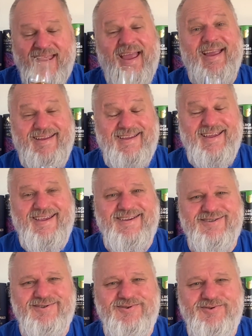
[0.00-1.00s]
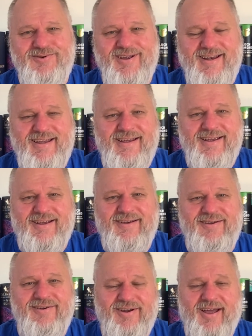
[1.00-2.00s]
it is really
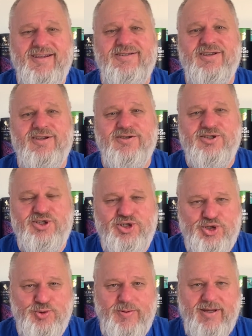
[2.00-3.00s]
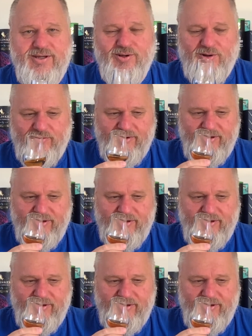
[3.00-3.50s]
nice, sweet on the